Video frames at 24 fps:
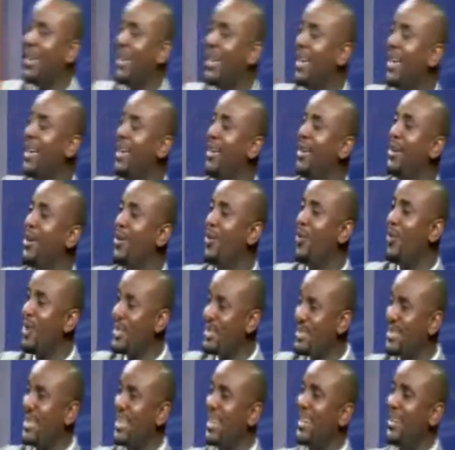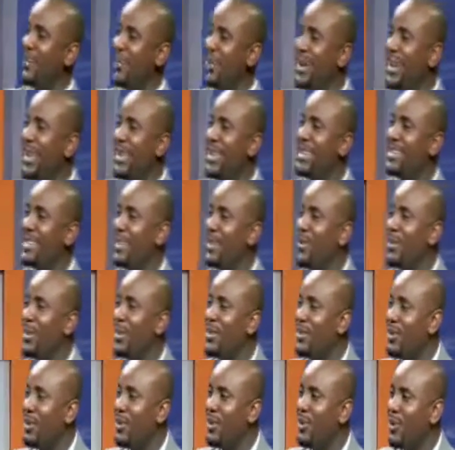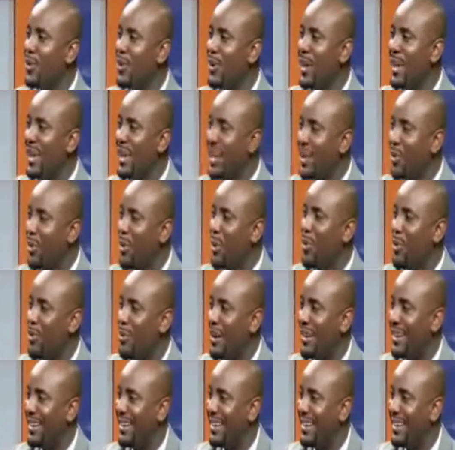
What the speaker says: Hey, what's that relation with you and the GHOne?